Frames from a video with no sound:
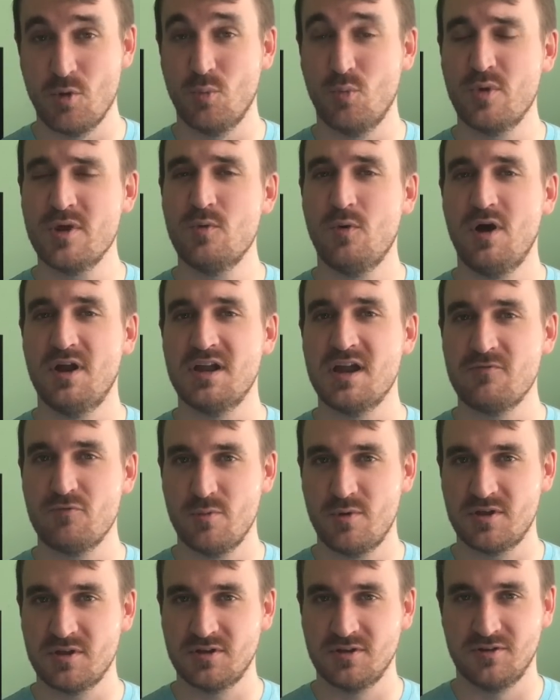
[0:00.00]
And we want
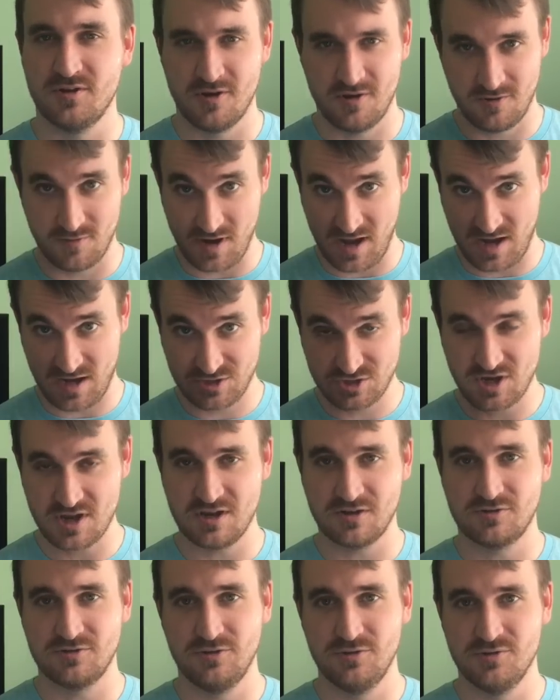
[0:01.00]
everybody to know, AJ
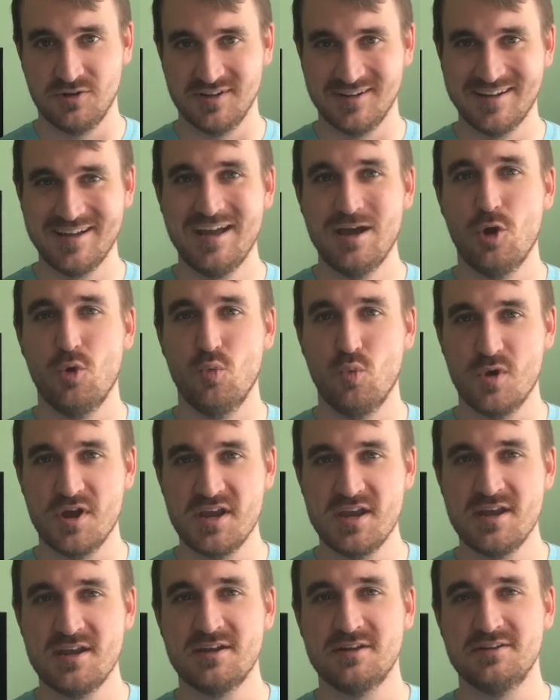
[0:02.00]
included,
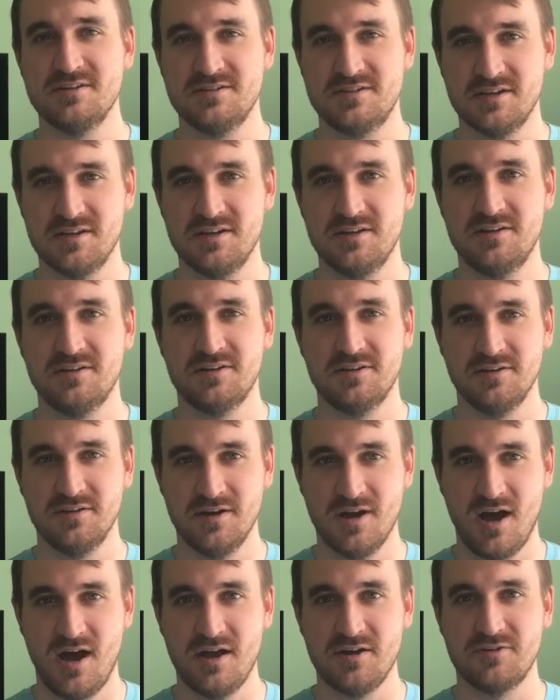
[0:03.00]
we did
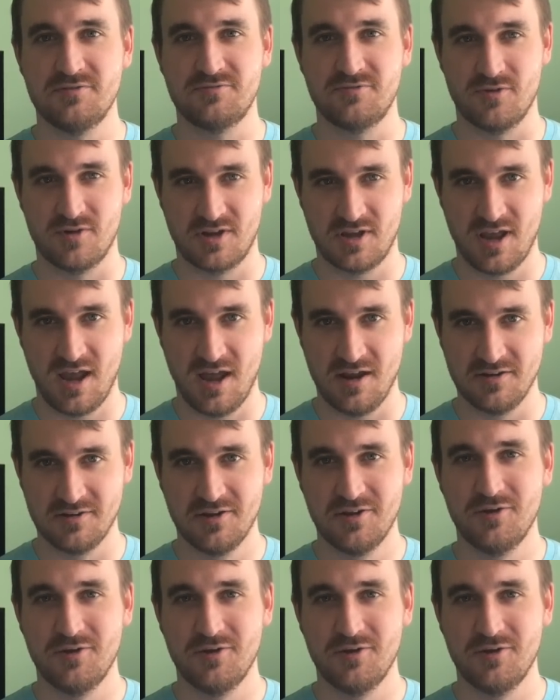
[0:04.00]
not forget.